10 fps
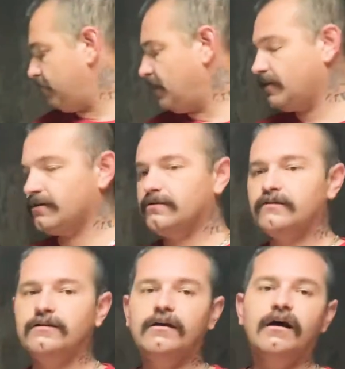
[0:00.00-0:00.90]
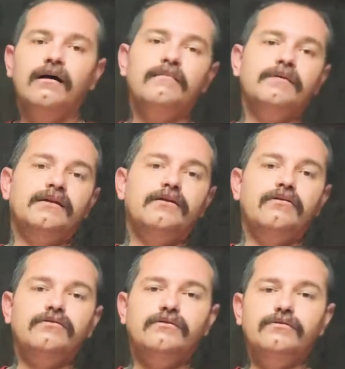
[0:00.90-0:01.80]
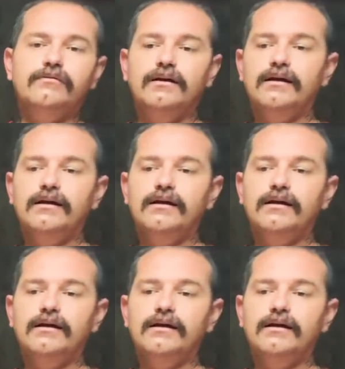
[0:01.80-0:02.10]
bigger, I'm gonna go through.